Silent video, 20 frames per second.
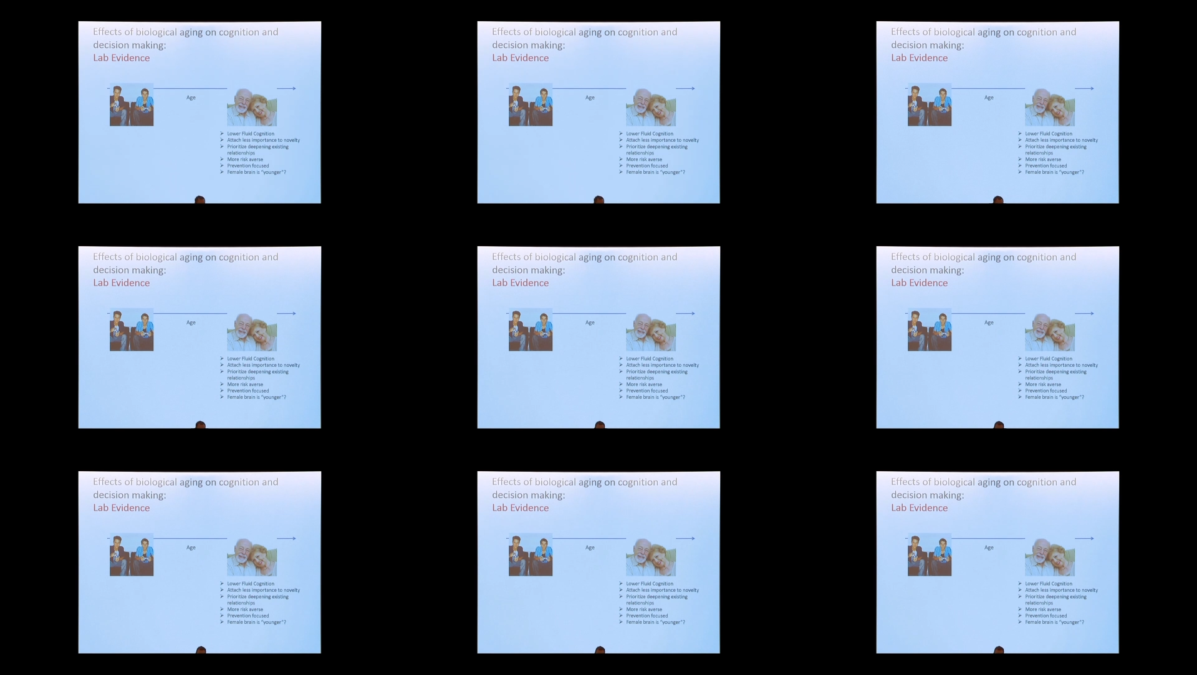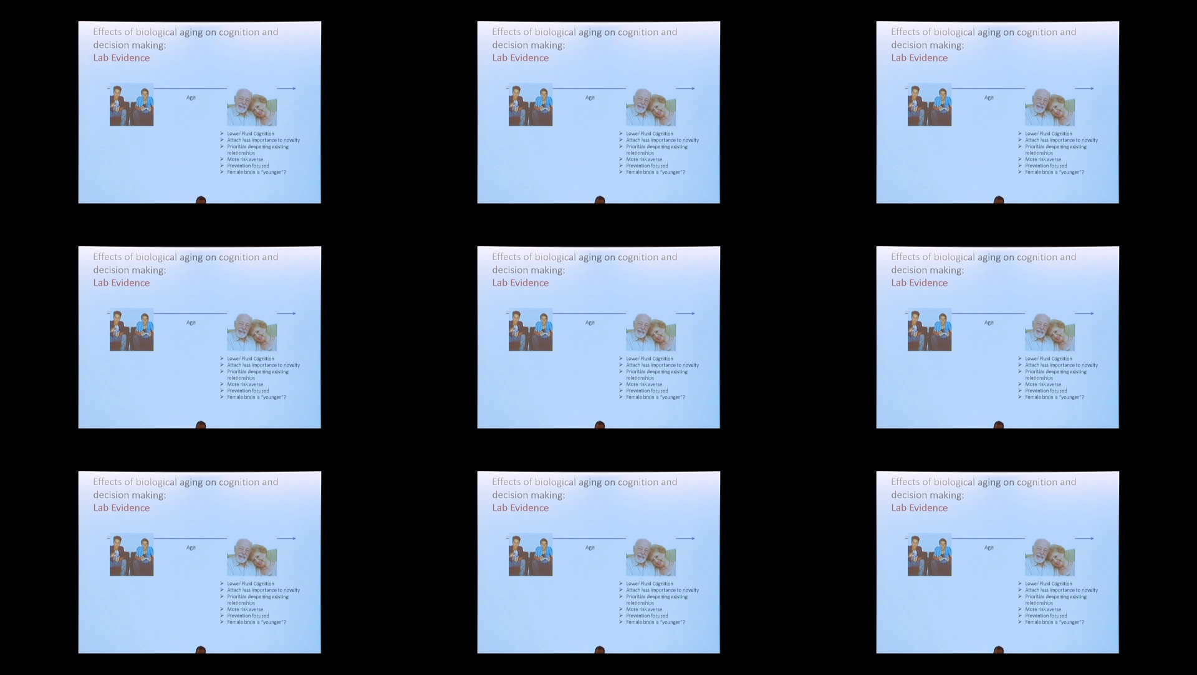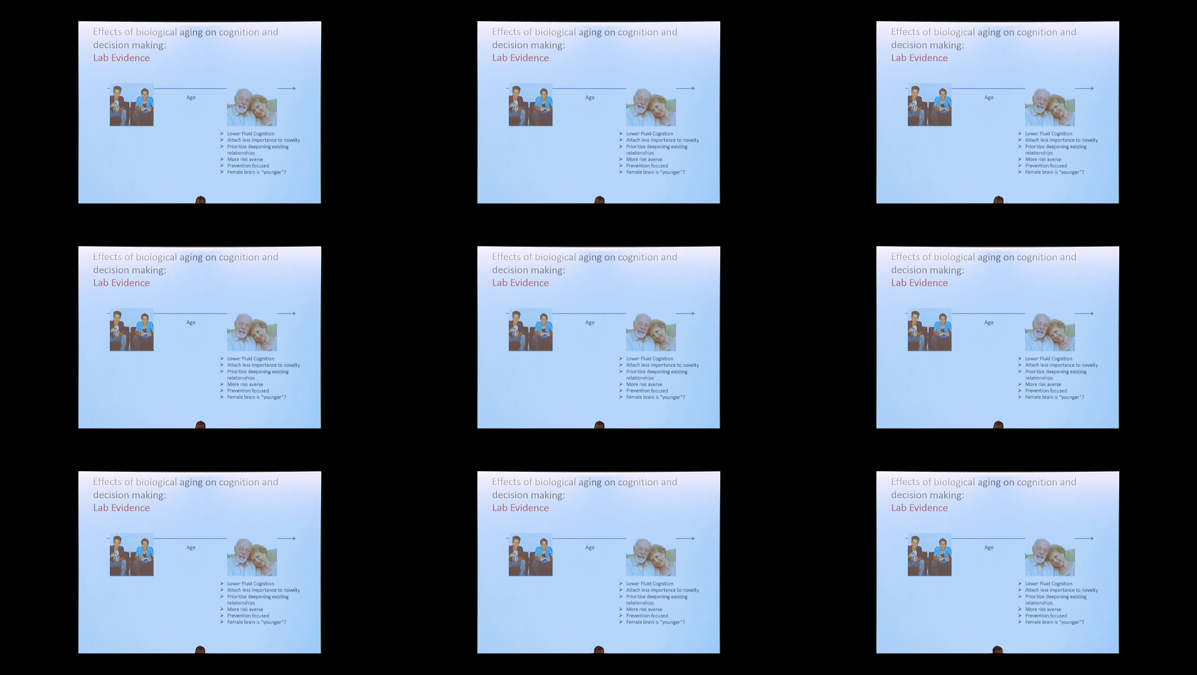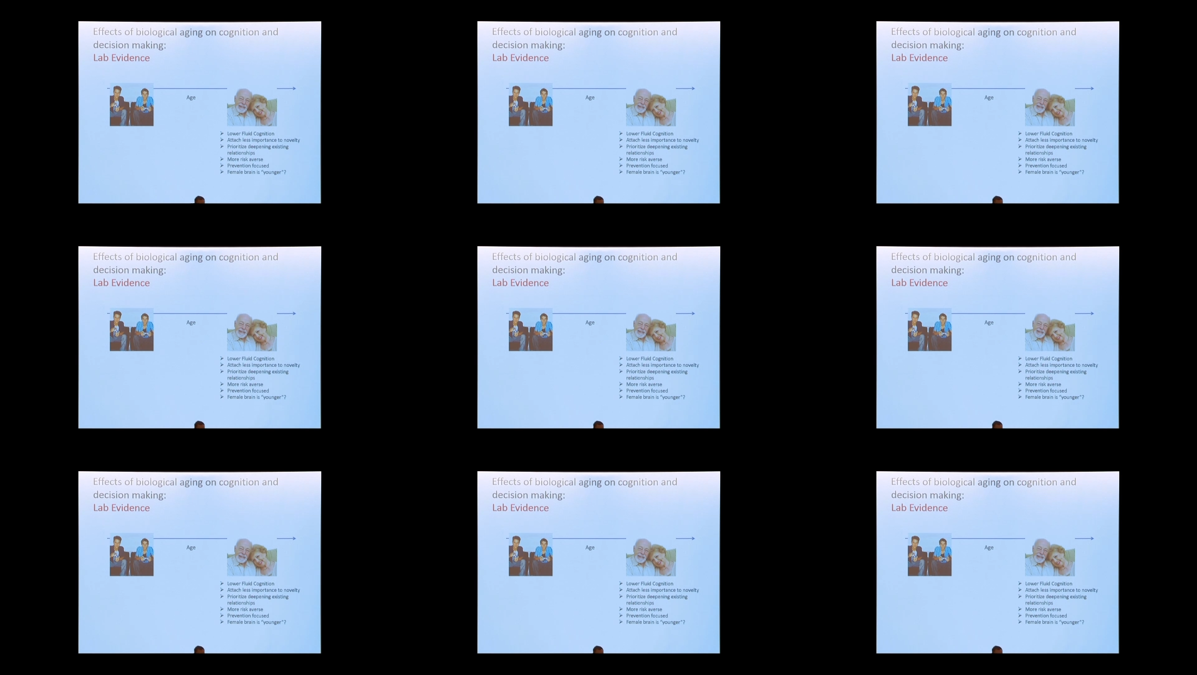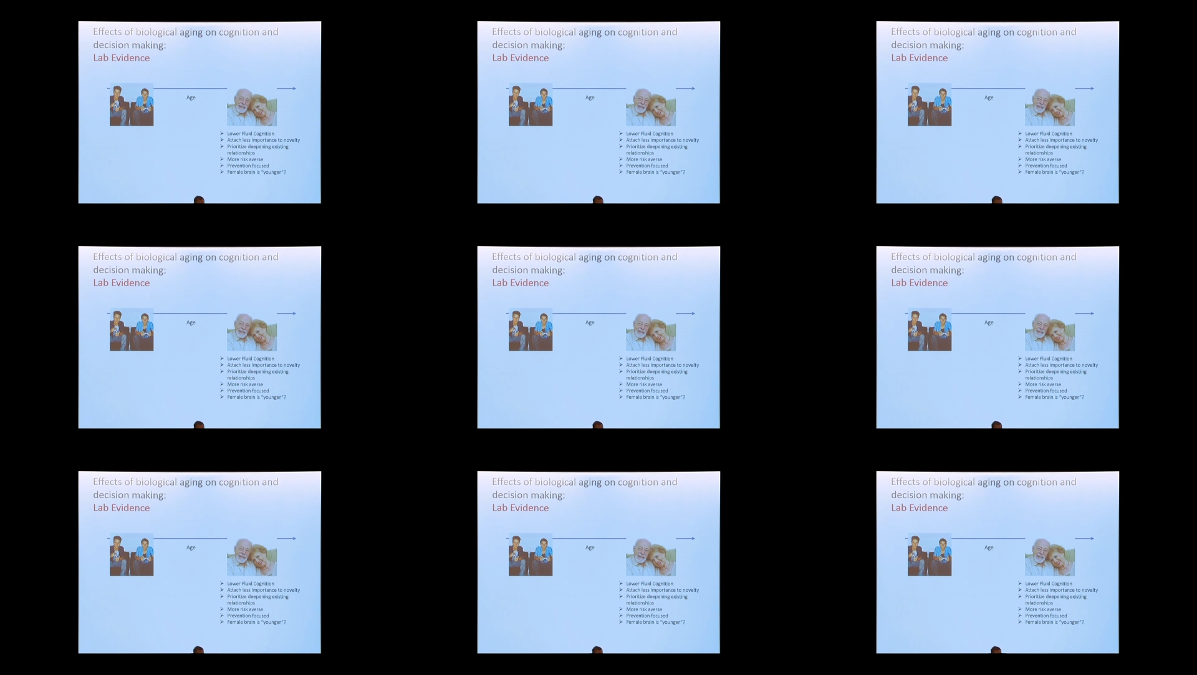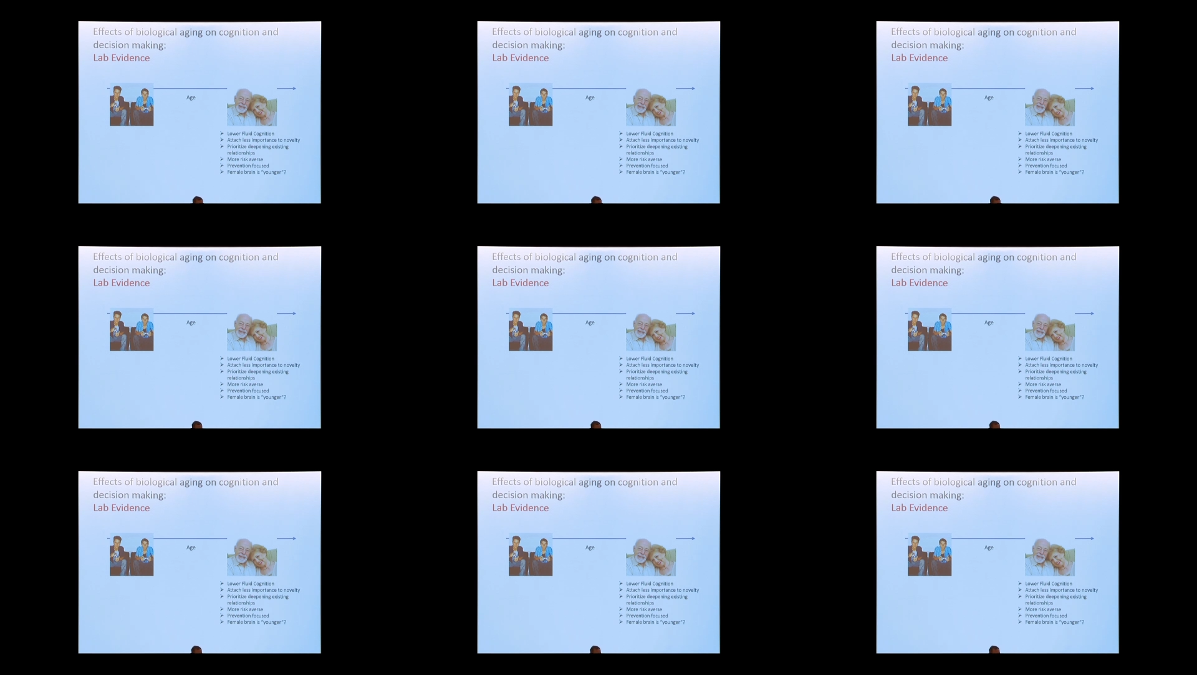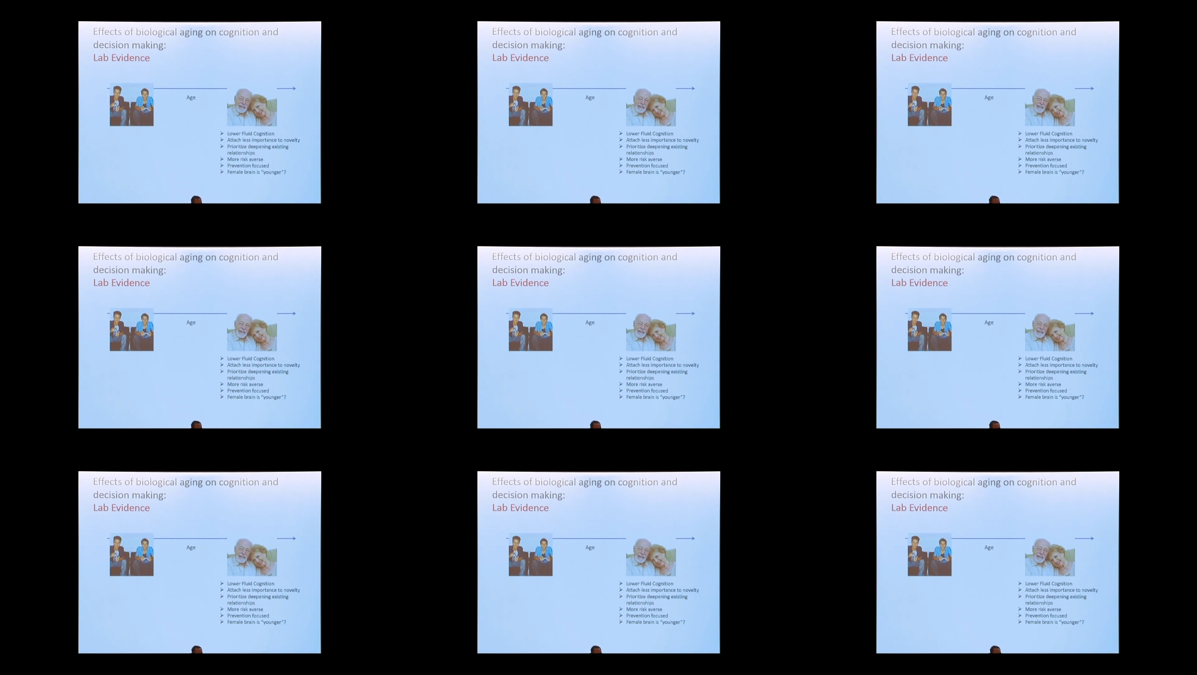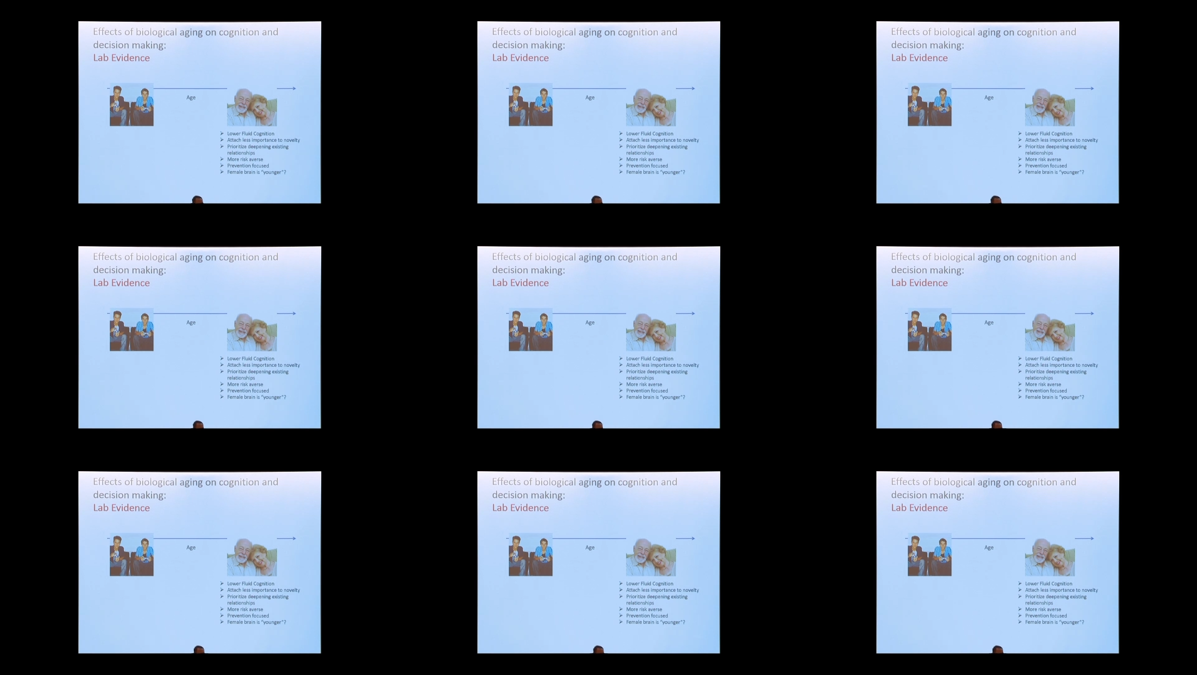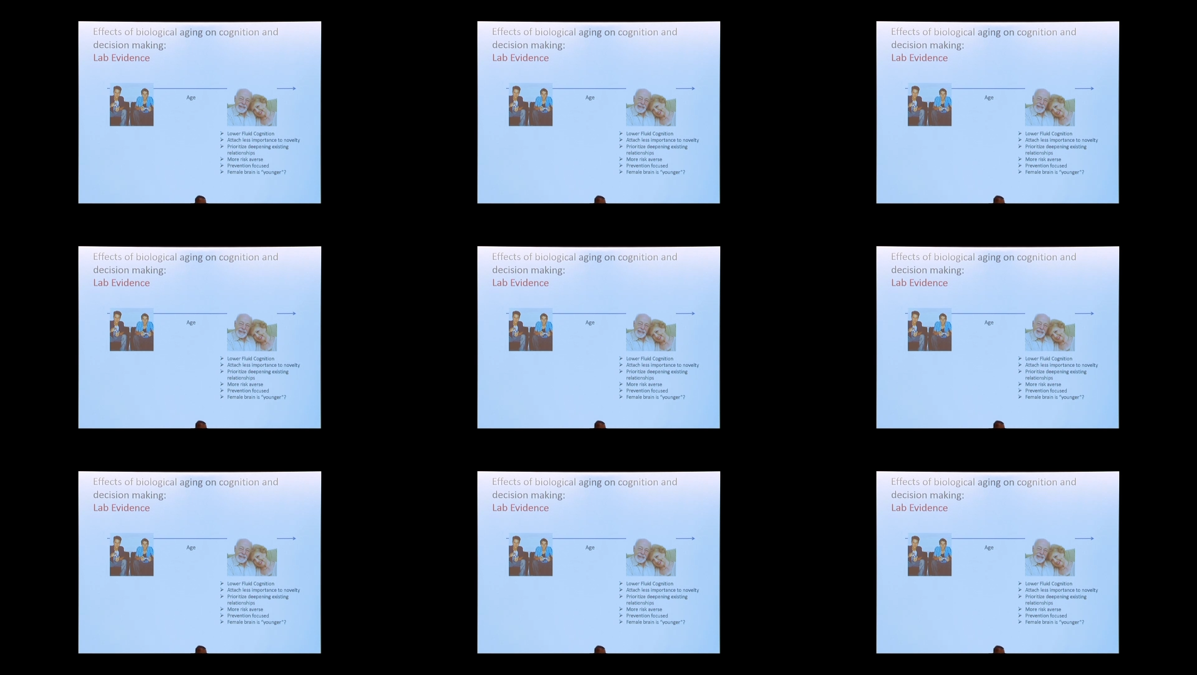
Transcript: (no speaker visible)